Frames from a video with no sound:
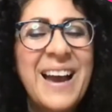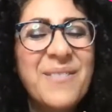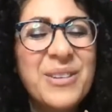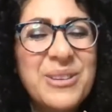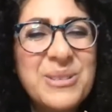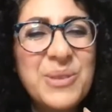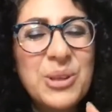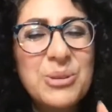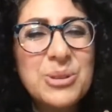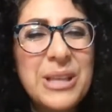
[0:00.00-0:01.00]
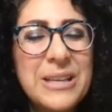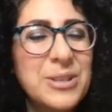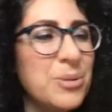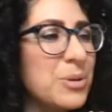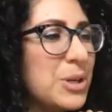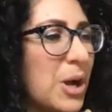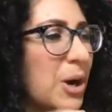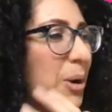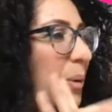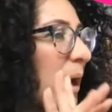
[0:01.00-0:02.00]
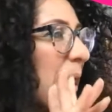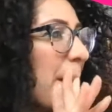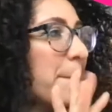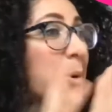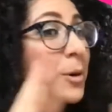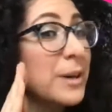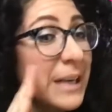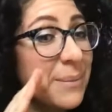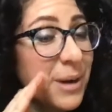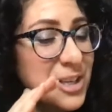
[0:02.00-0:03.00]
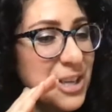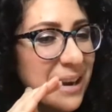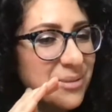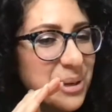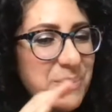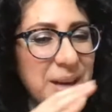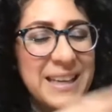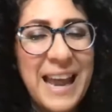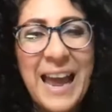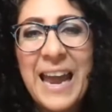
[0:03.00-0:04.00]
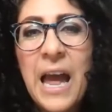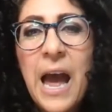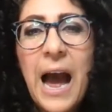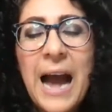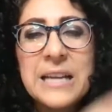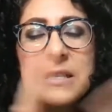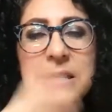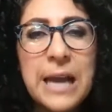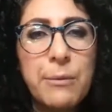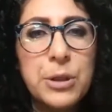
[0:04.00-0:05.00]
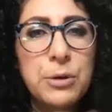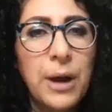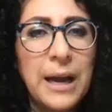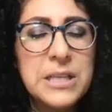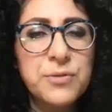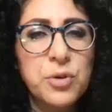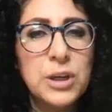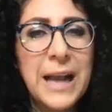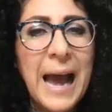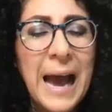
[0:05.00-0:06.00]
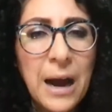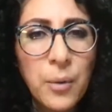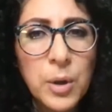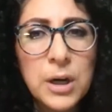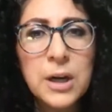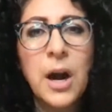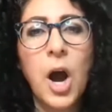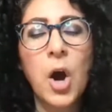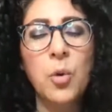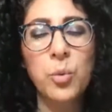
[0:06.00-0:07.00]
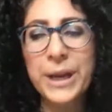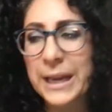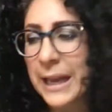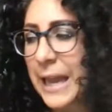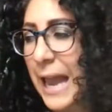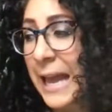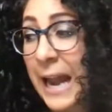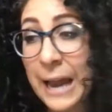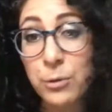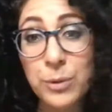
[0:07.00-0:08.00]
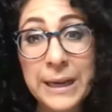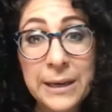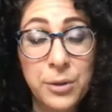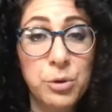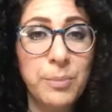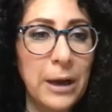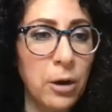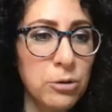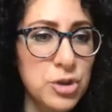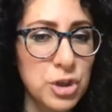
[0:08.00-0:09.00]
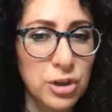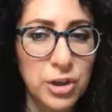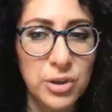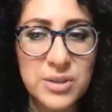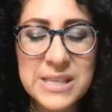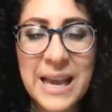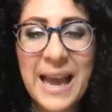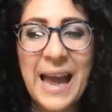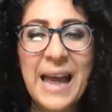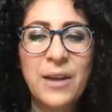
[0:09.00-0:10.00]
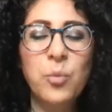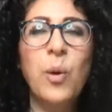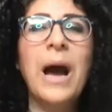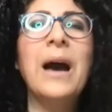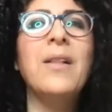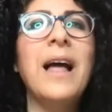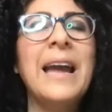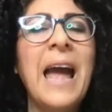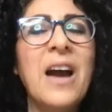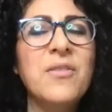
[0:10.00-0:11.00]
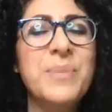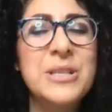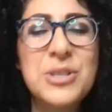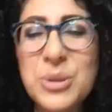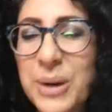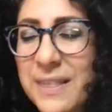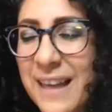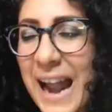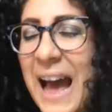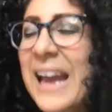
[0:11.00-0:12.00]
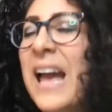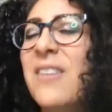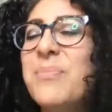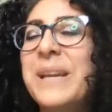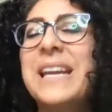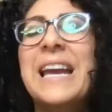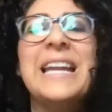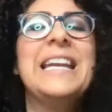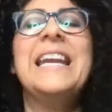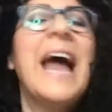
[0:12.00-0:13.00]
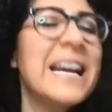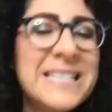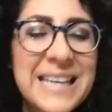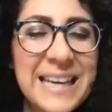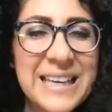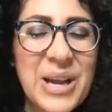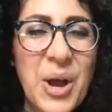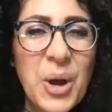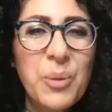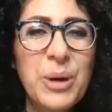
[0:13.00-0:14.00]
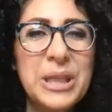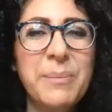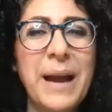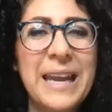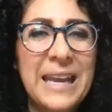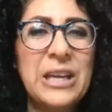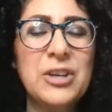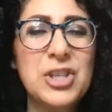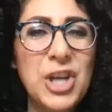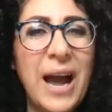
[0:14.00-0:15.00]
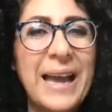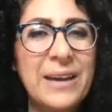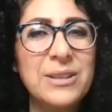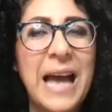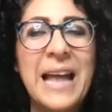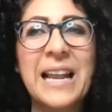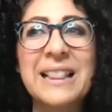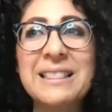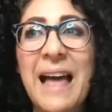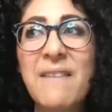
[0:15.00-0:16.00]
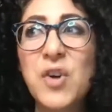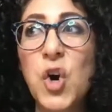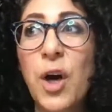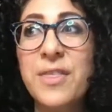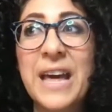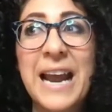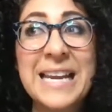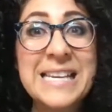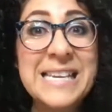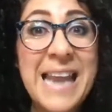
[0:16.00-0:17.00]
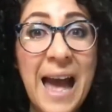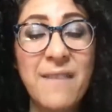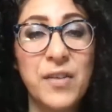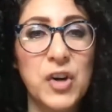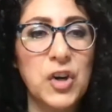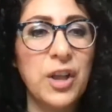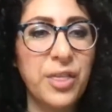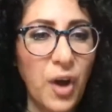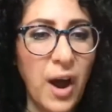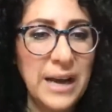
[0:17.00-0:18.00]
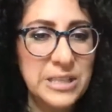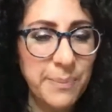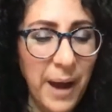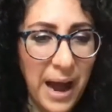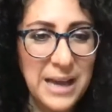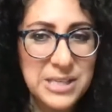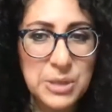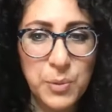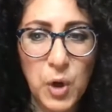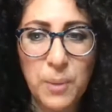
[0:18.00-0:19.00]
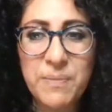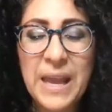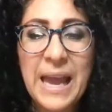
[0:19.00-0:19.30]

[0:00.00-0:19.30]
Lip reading: For those of you that don't know, pretty much every Monday, I sit down with you guys for an hour a week and I read through my old journals. And while I have been doing that, I have been connecting with my inner child on a level that I never thought possible.